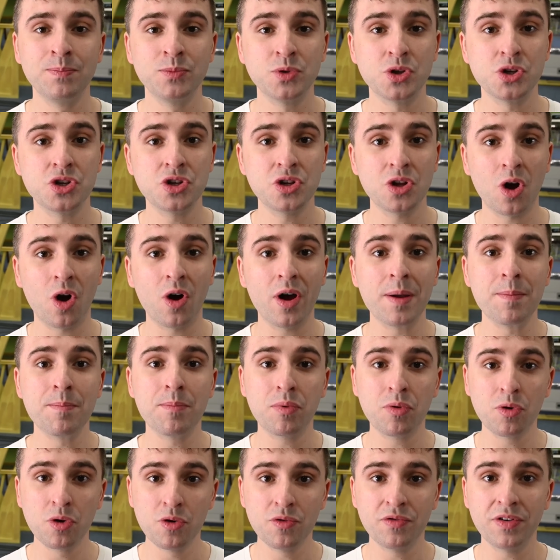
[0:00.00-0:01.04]
to start
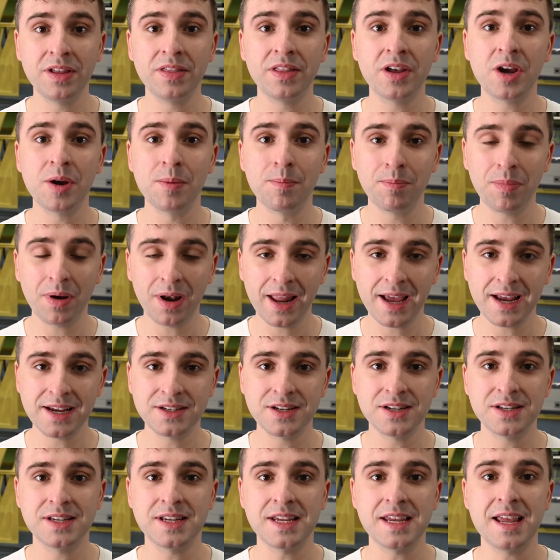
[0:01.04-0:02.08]
improving the
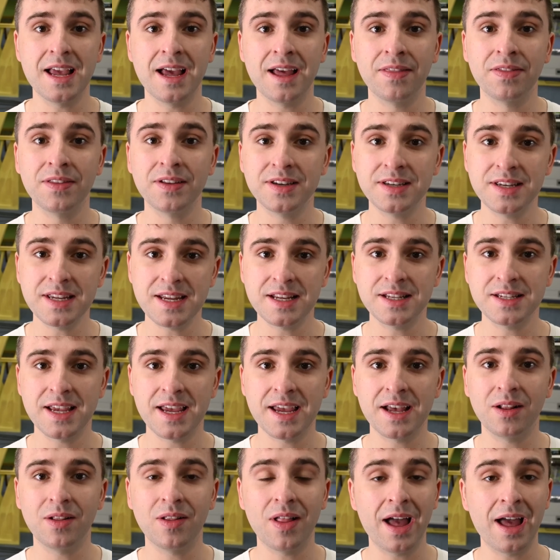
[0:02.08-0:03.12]
complexity and the
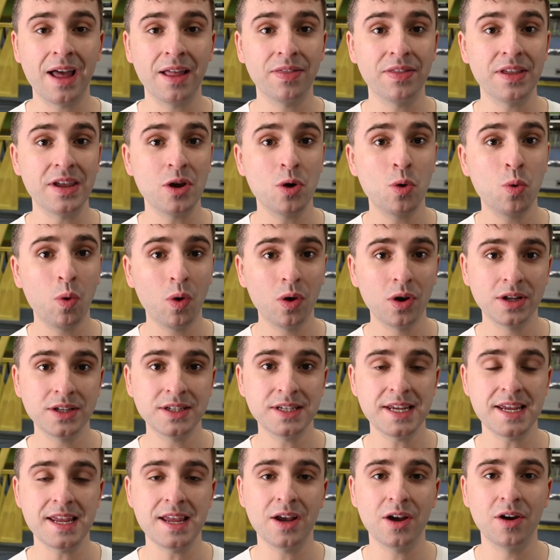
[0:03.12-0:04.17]
detail and the
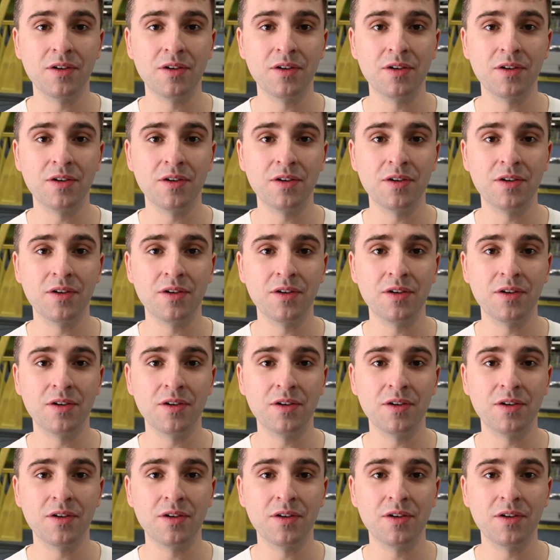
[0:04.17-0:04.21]
quality